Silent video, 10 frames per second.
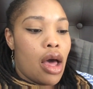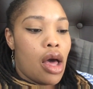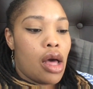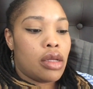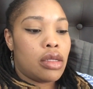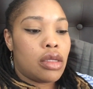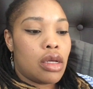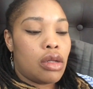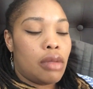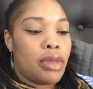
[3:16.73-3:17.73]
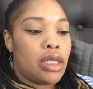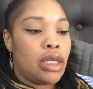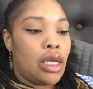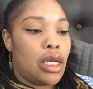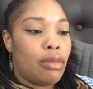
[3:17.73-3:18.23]
Also, let me
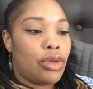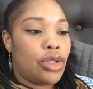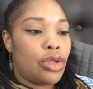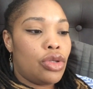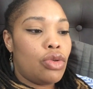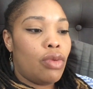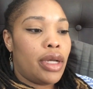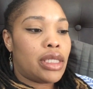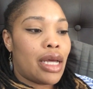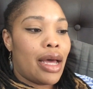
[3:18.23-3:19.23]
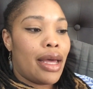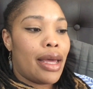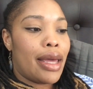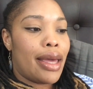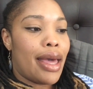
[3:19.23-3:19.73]
see, number 2, what
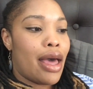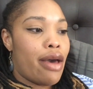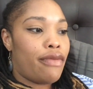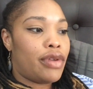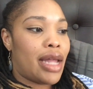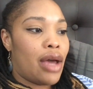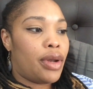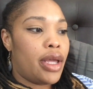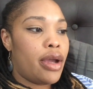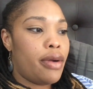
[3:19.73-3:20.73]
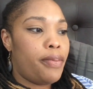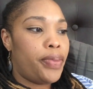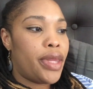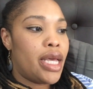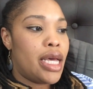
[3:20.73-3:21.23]
I have down here.
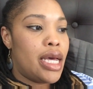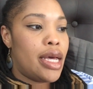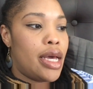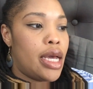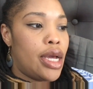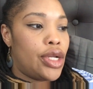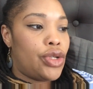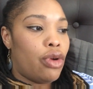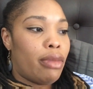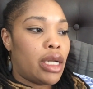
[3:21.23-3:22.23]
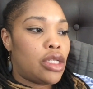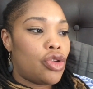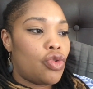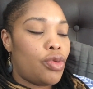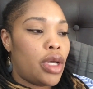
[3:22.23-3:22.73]
During my
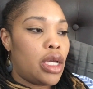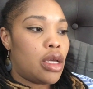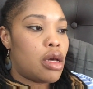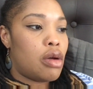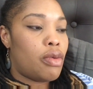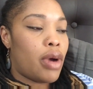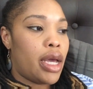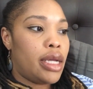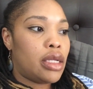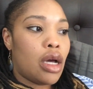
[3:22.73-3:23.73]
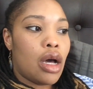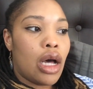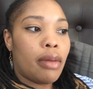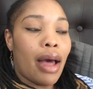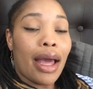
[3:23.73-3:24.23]
2-week wait,
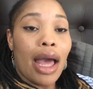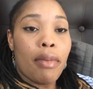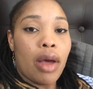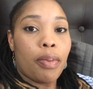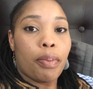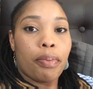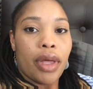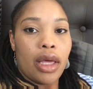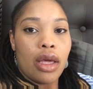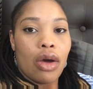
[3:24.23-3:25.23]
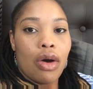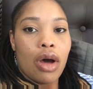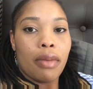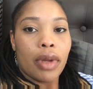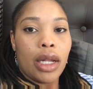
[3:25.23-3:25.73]
I got my peak
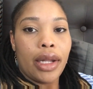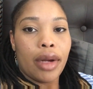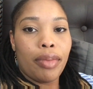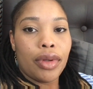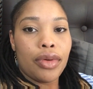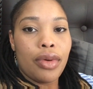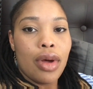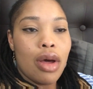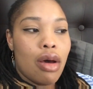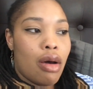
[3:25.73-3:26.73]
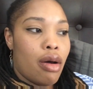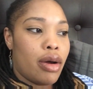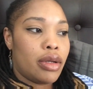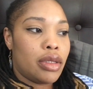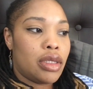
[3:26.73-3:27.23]
clear blue
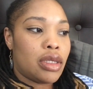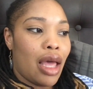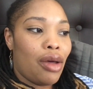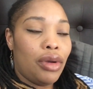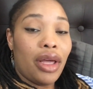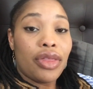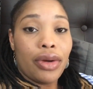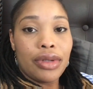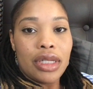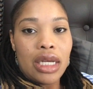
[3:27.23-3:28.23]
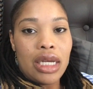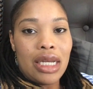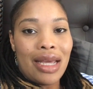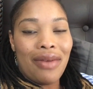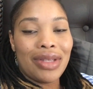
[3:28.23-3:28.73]
on cycle day 13,
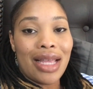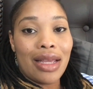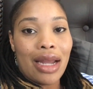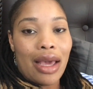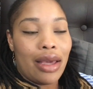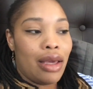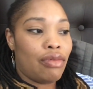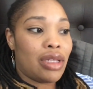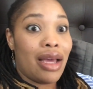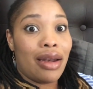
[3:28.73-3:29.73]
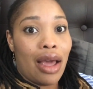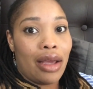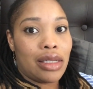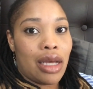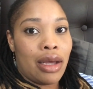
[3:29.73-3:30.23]
and it was at
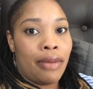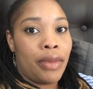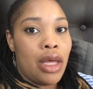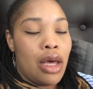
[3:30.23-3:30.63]
nighttime.